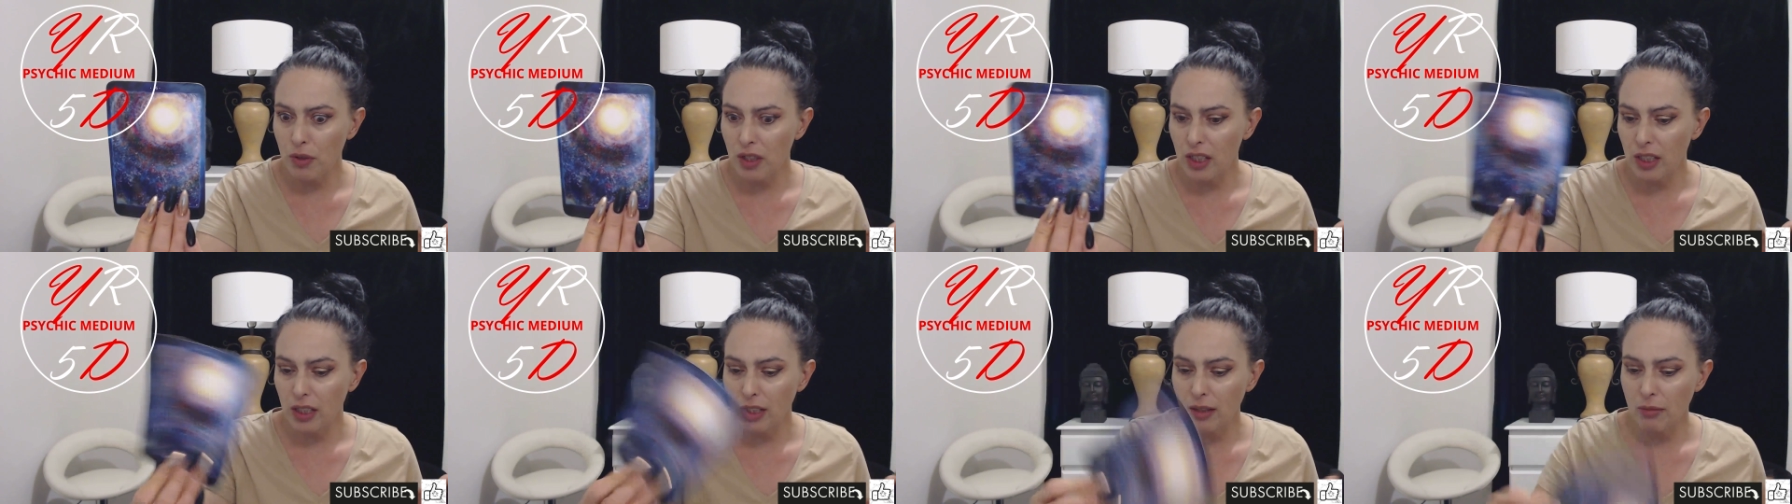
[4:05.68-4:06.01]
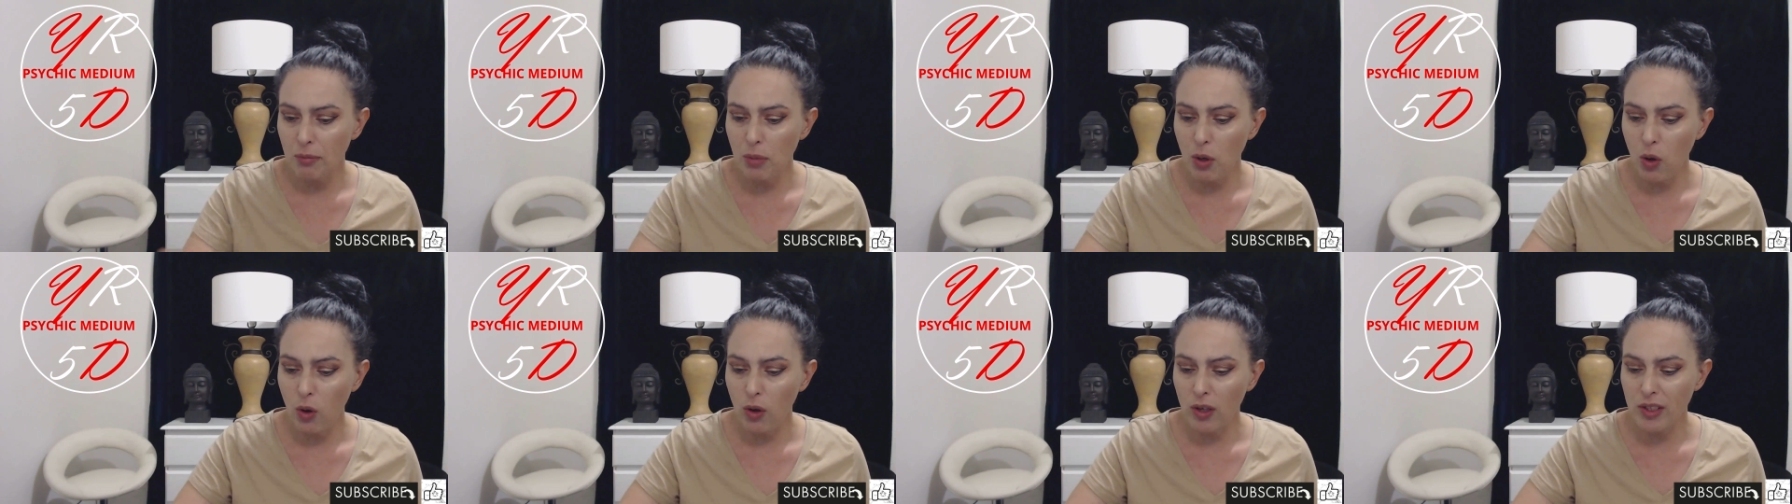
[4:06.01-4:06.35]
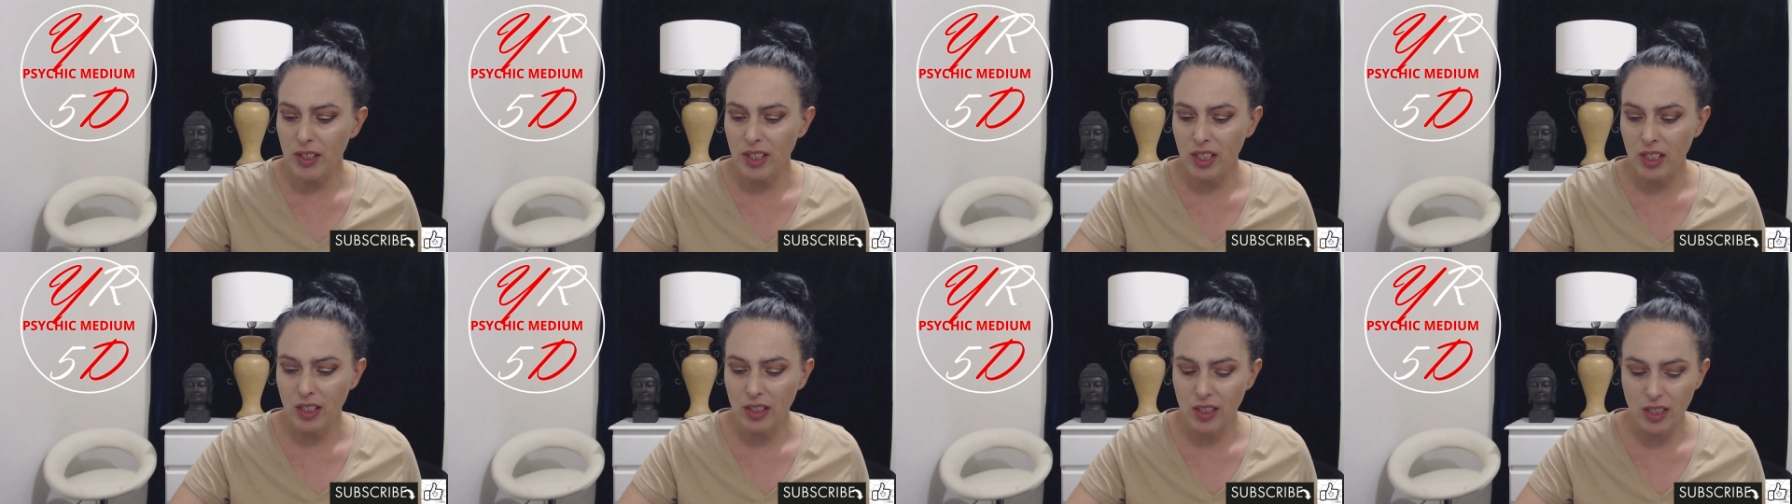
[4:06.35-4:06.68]
in
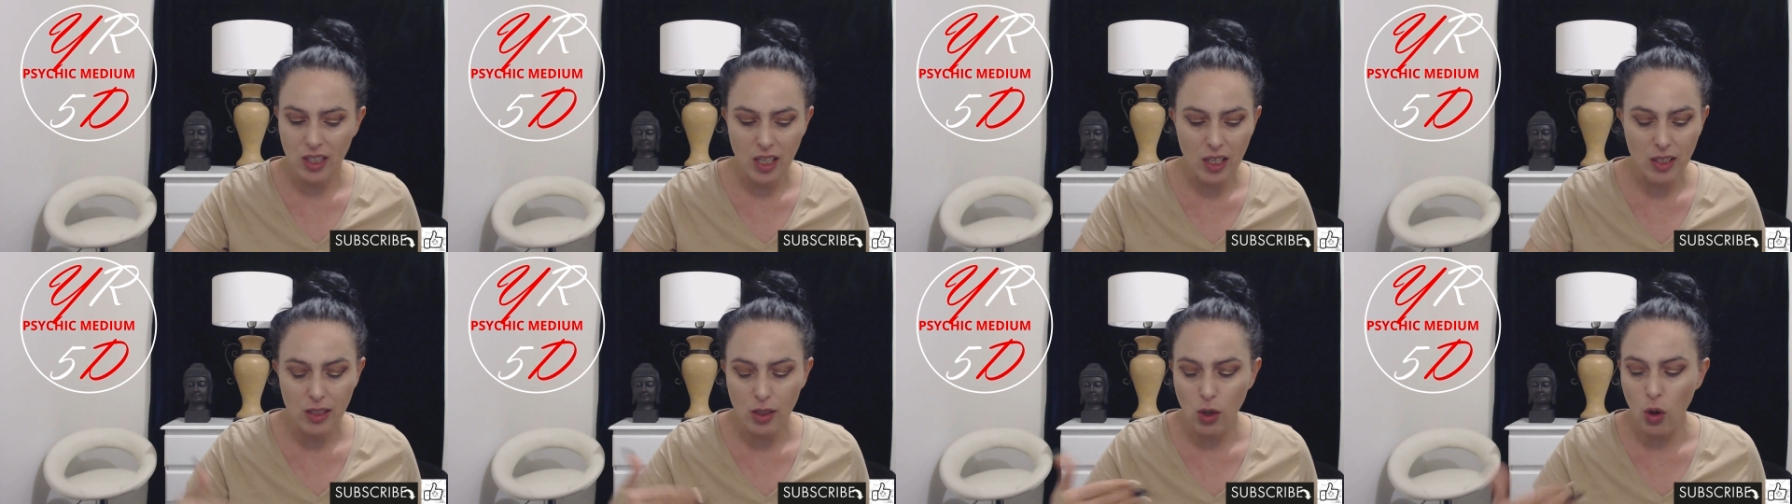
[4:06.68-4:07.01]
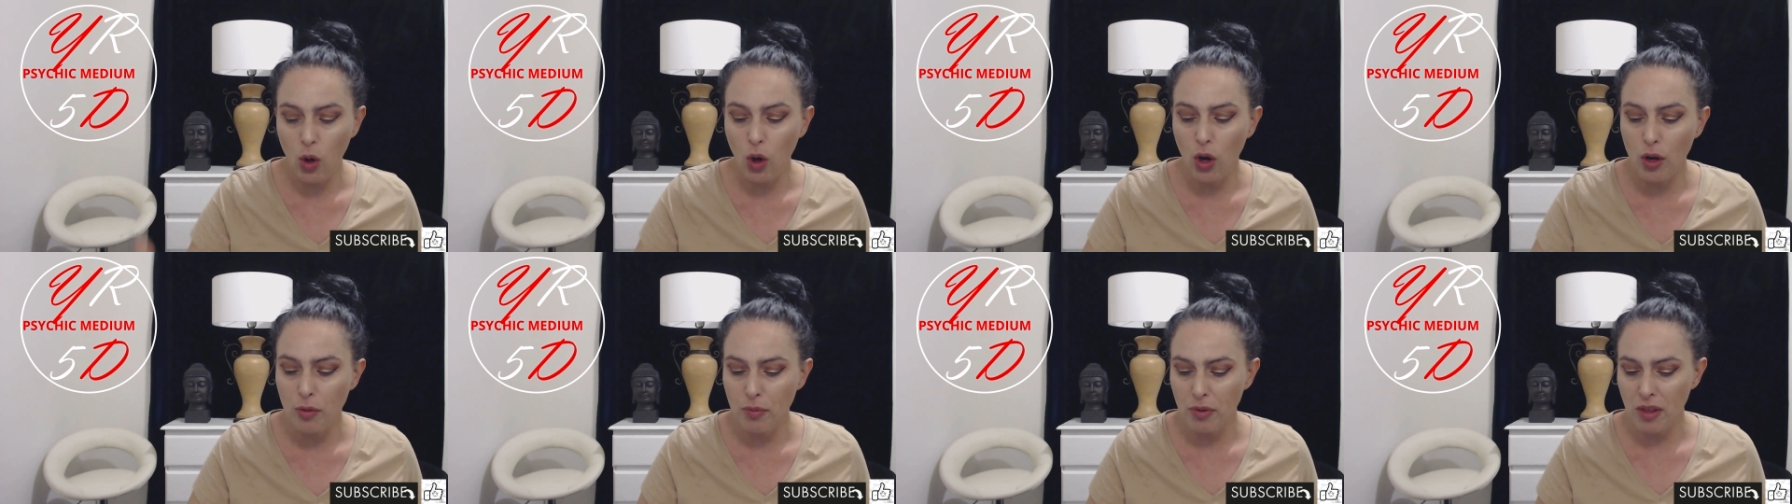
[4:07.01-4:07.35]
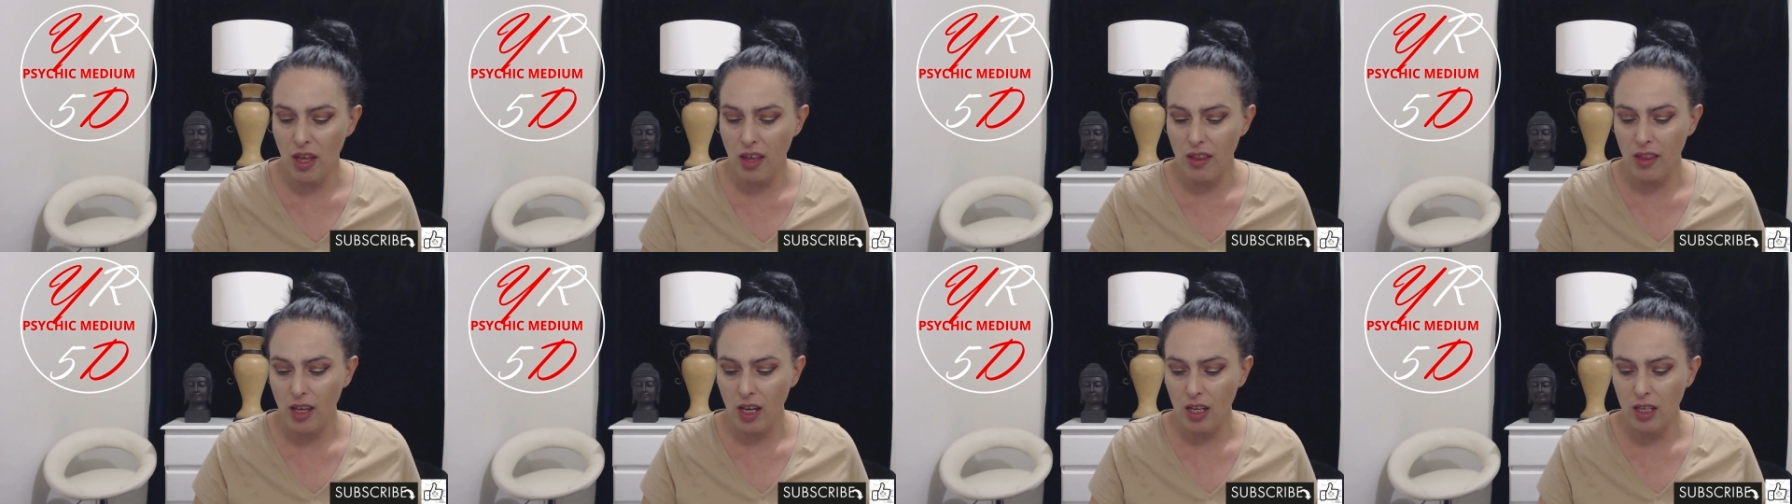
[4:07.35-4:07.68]
Pisces. There's hope
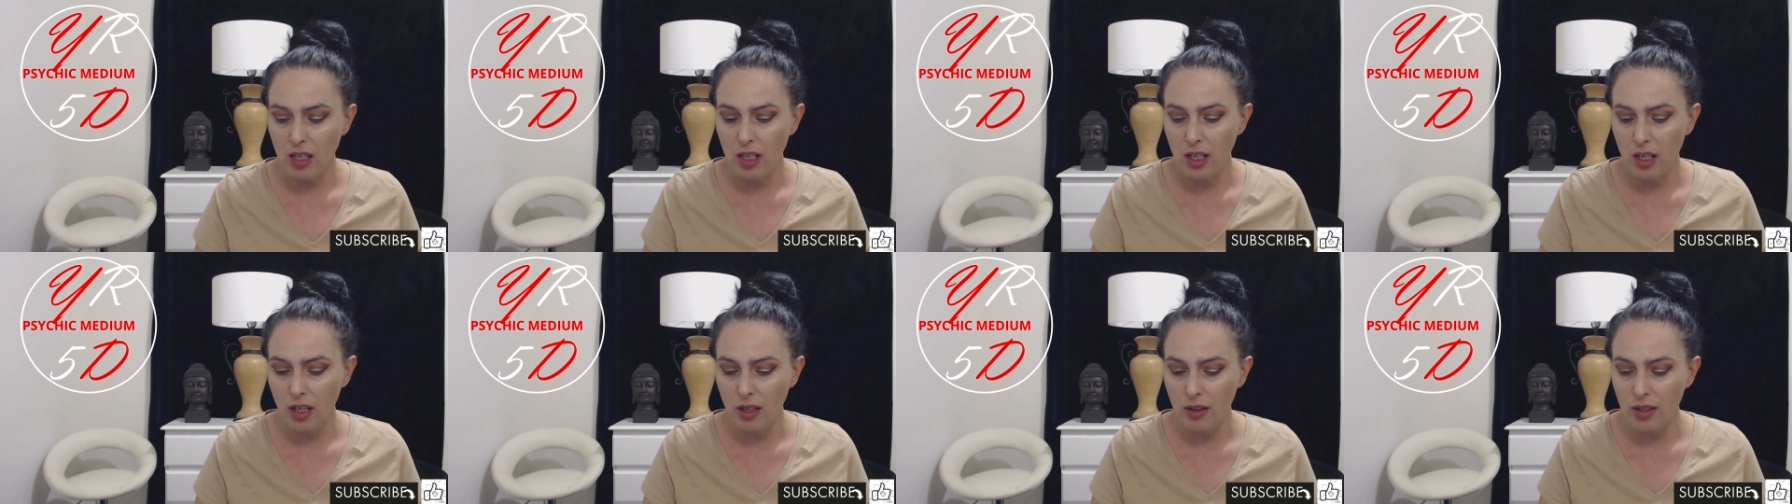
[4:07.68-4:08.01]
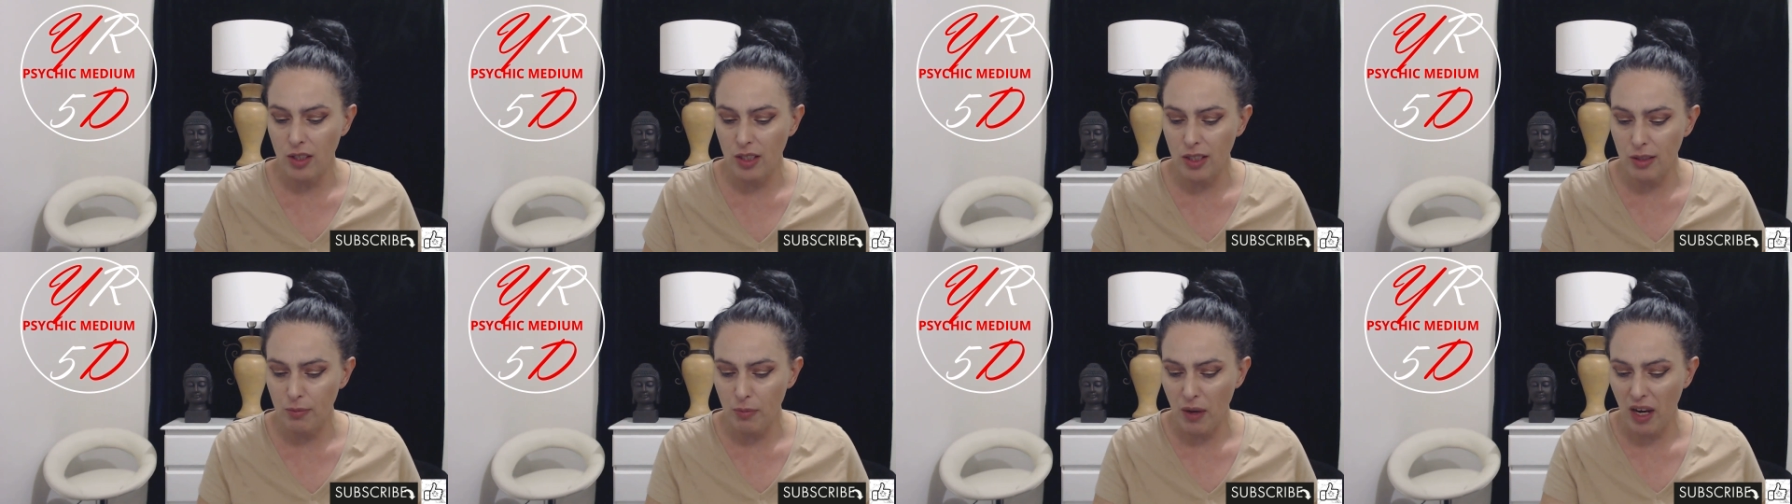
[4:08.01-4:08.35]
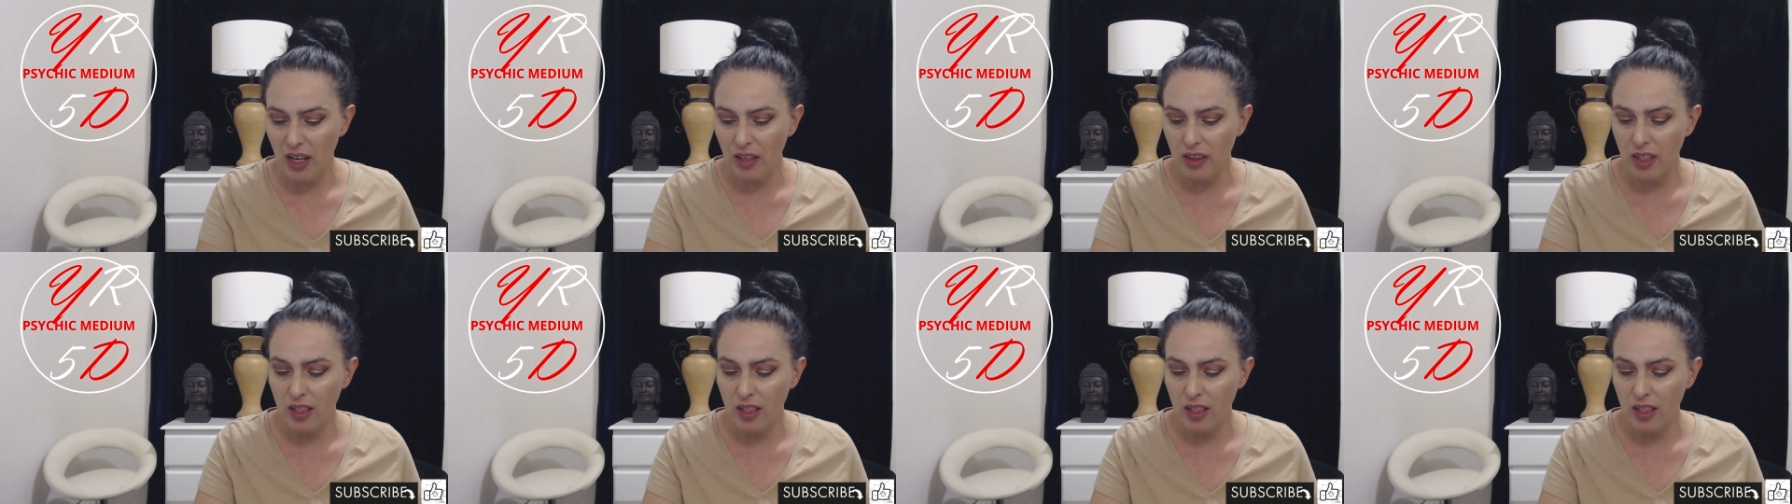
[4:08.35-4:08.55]
that they can get this back.